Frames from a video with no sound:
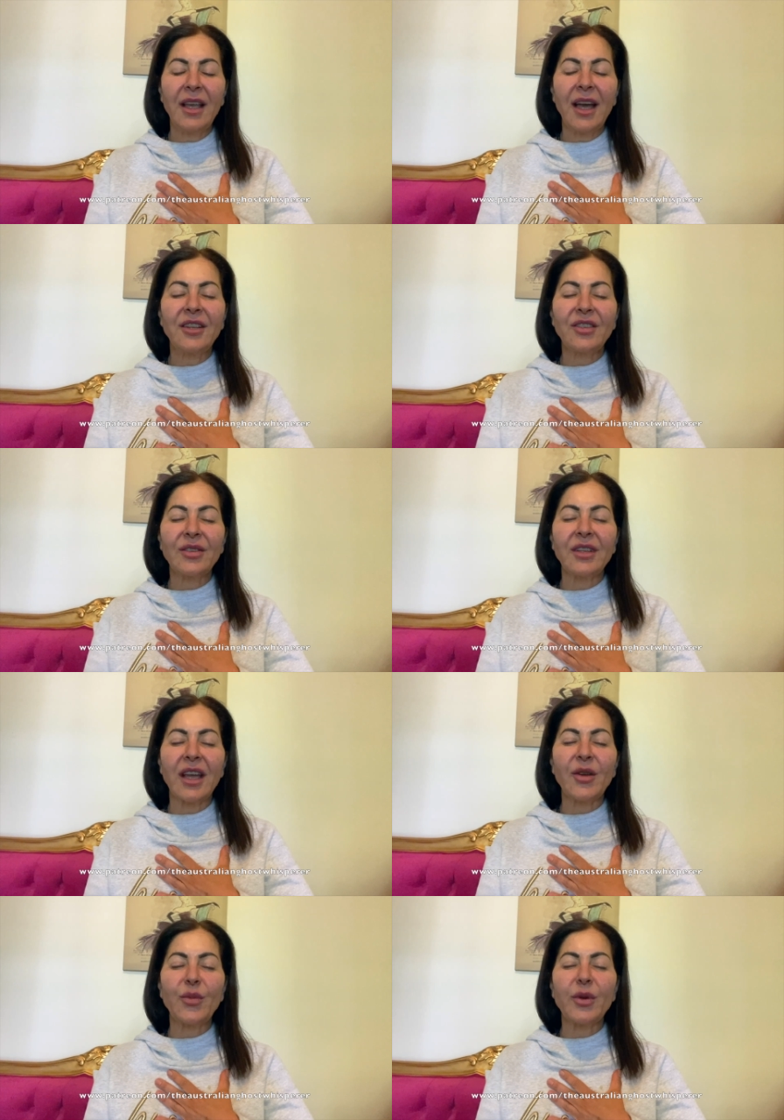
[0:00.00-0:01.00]
And
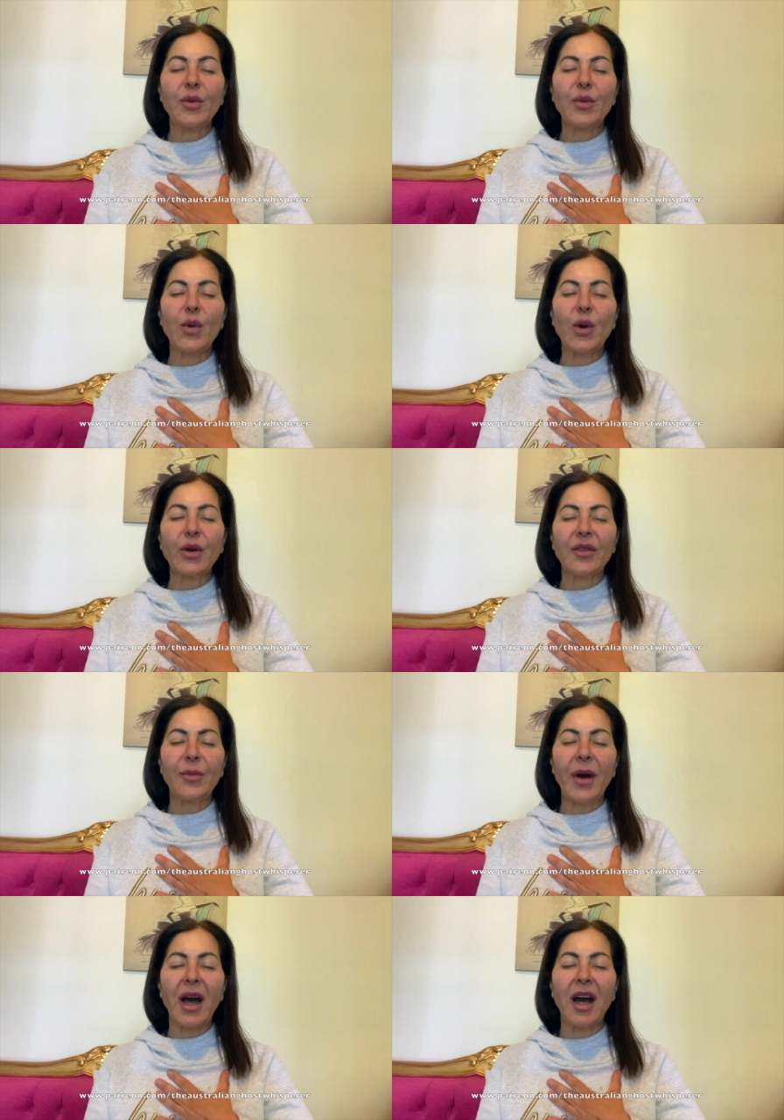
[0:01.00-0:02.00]
today we will walk the
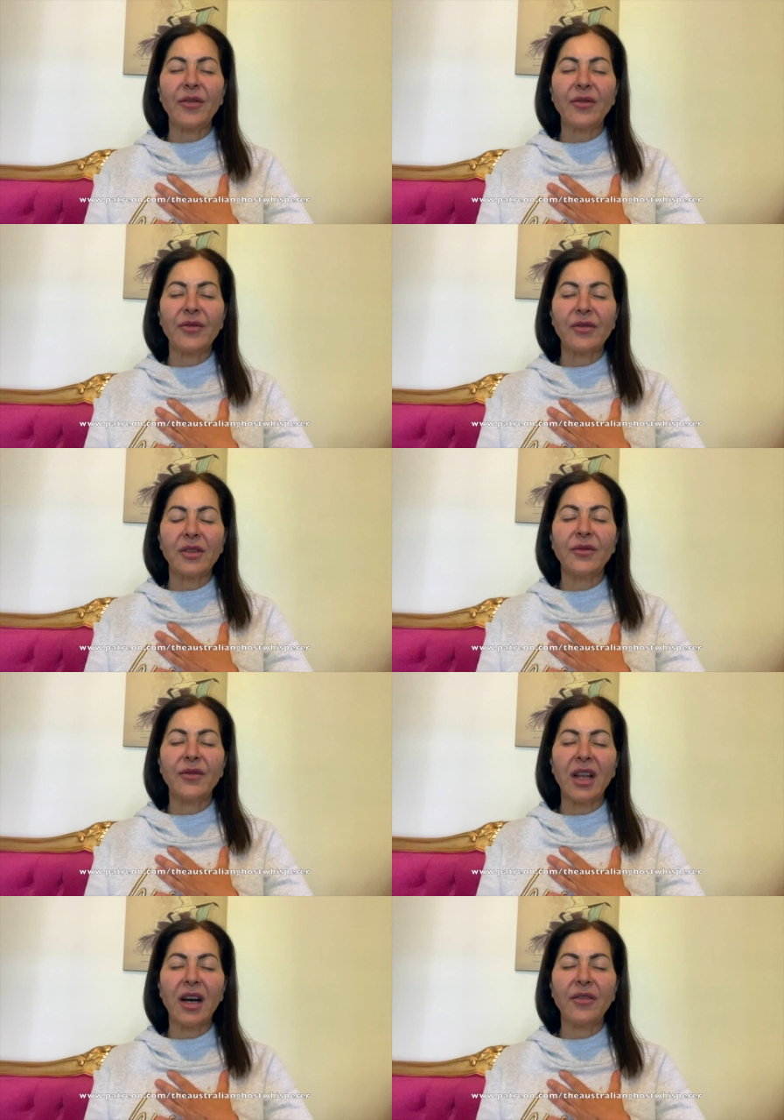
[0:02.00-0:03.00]
path
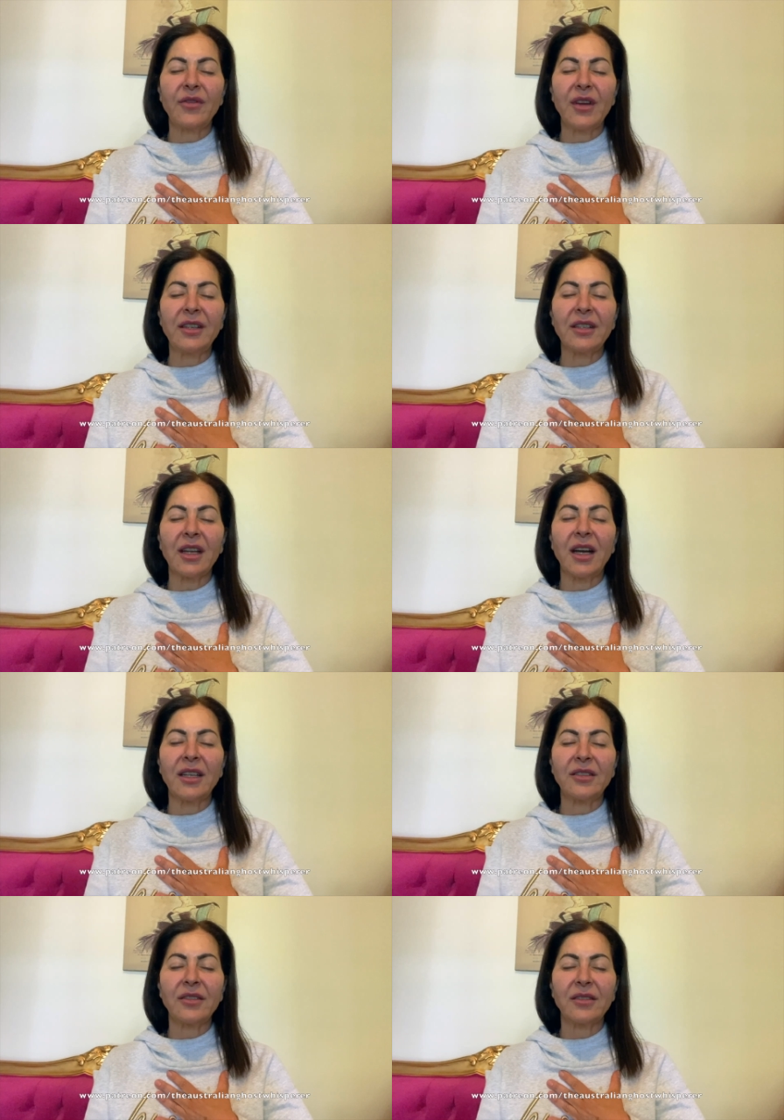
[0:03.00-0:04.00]
of love and
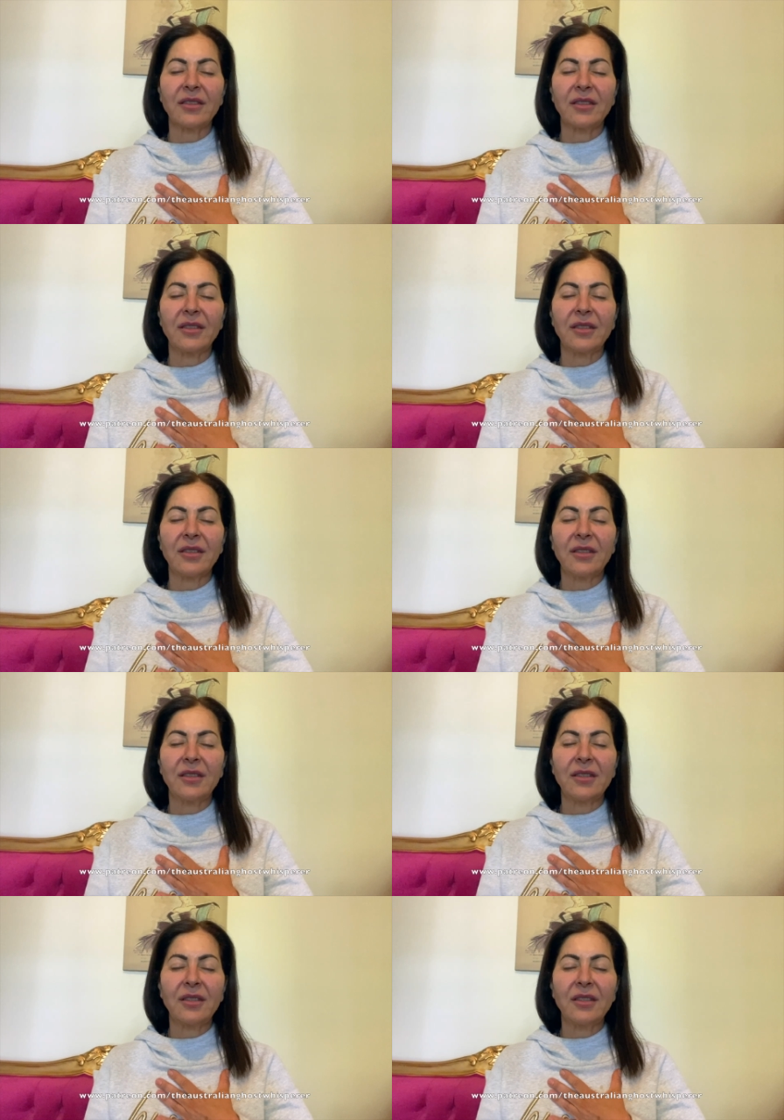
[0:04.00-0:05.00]
light
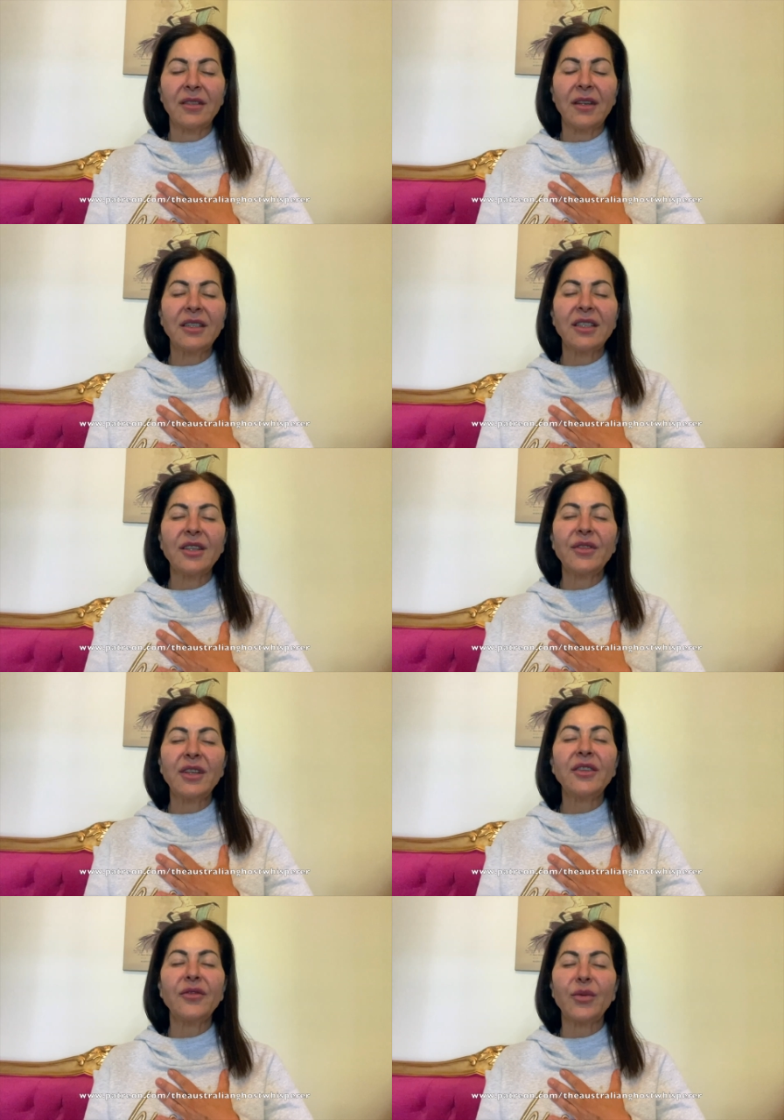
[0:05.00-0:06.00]
and
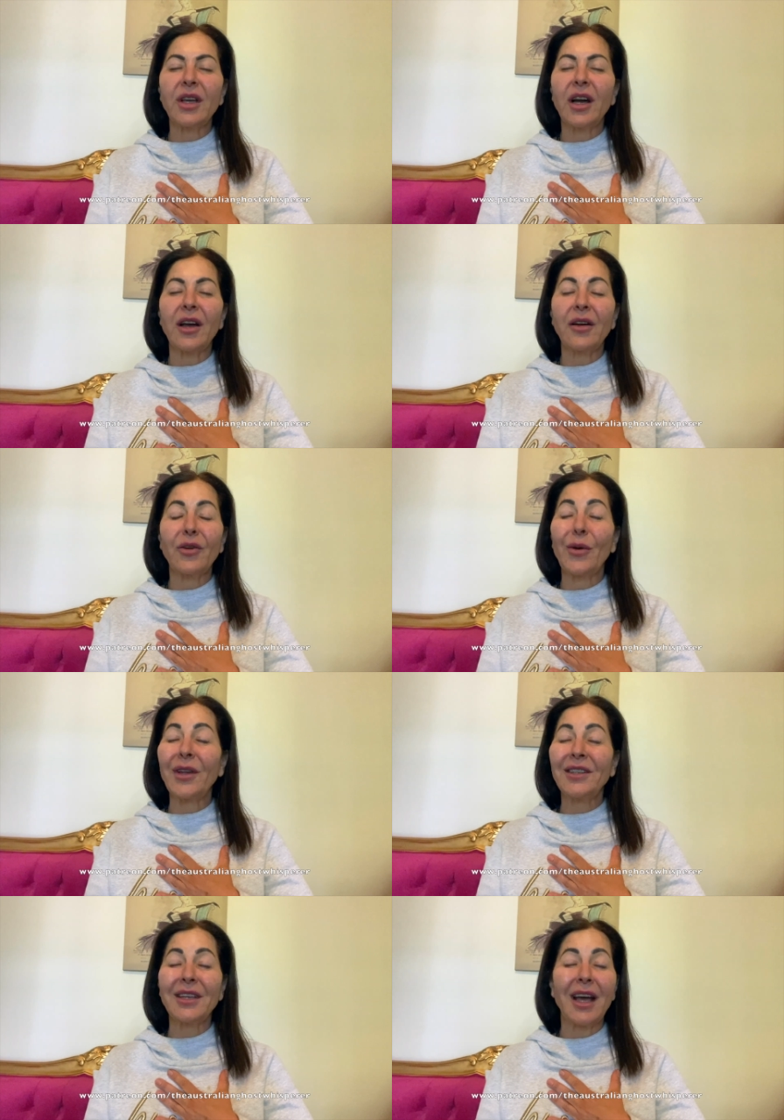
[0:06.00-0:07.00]
even if we are
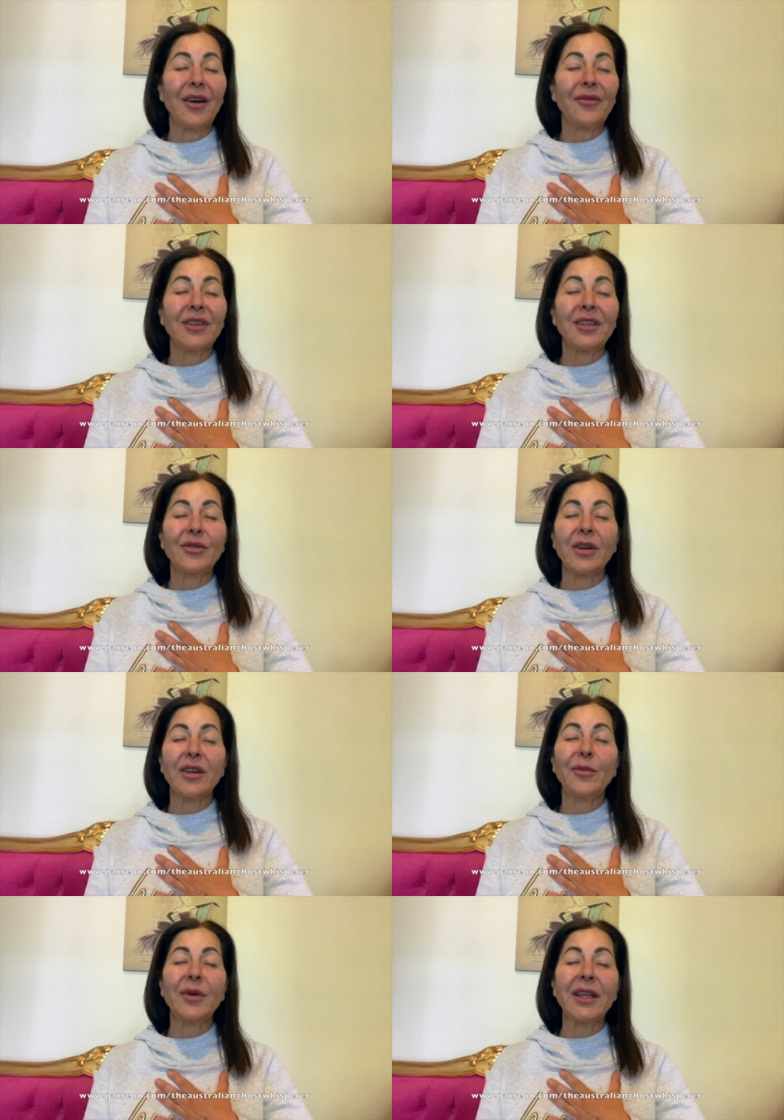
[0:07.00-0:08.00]
going to have an
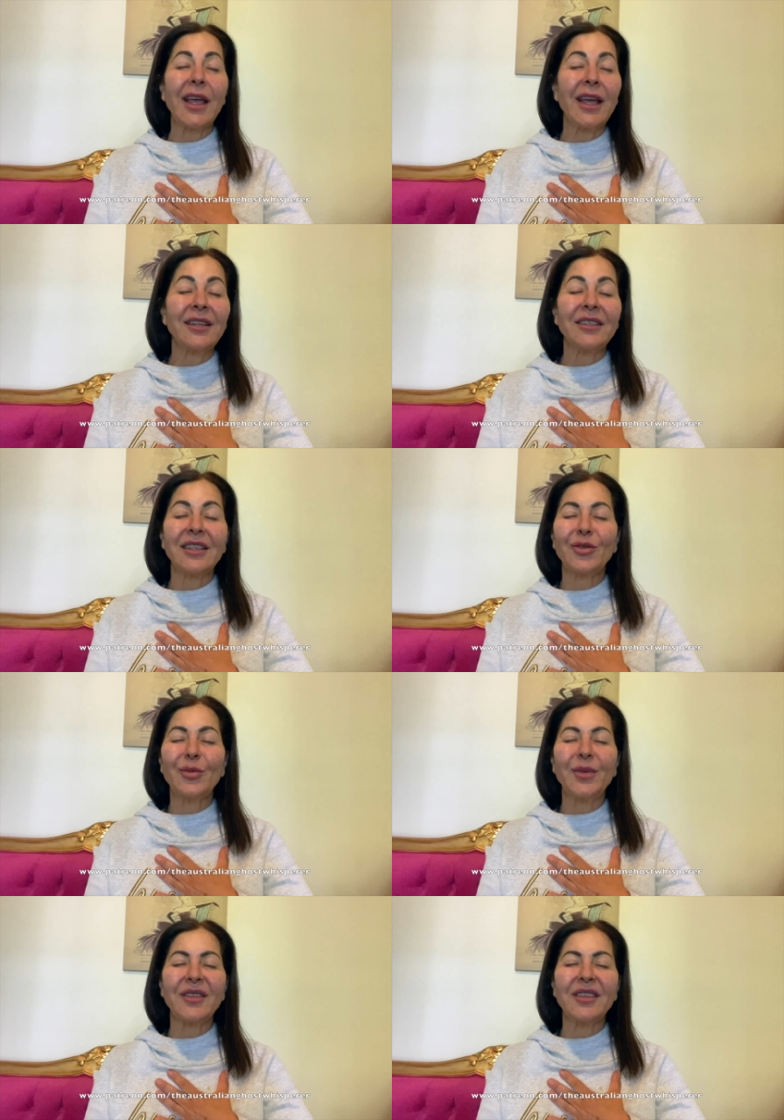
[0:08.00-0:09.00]
incredibly hectic
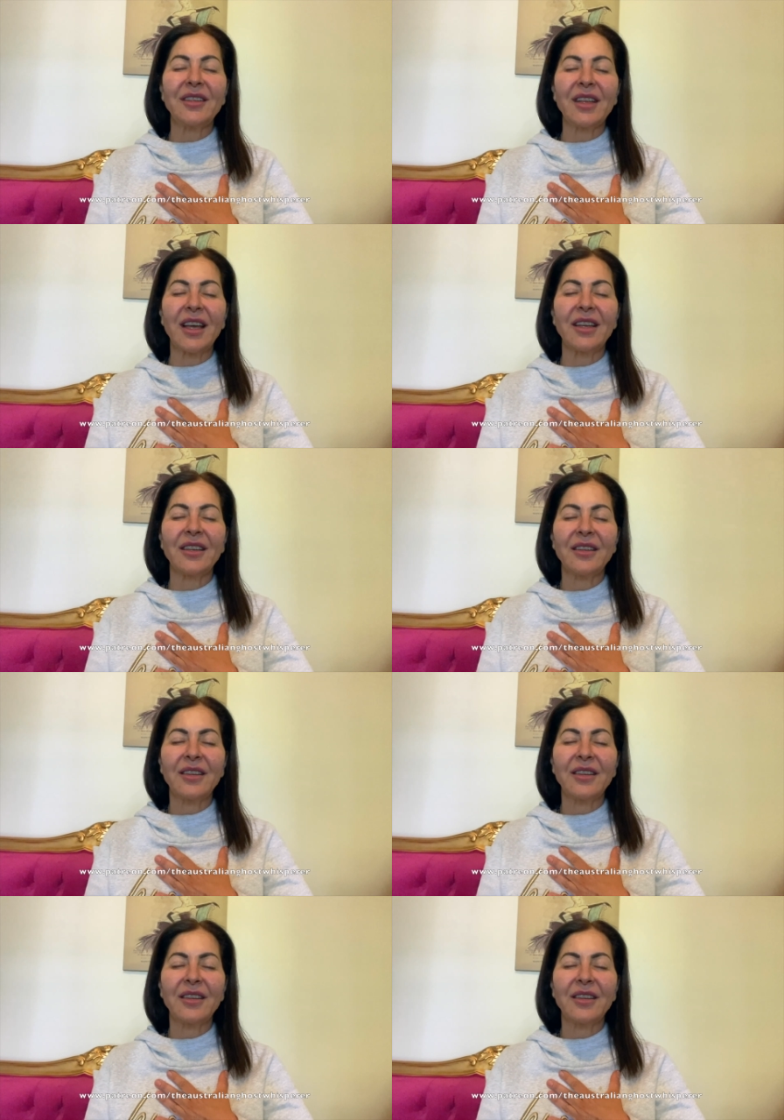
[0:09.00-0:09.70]
or busy day,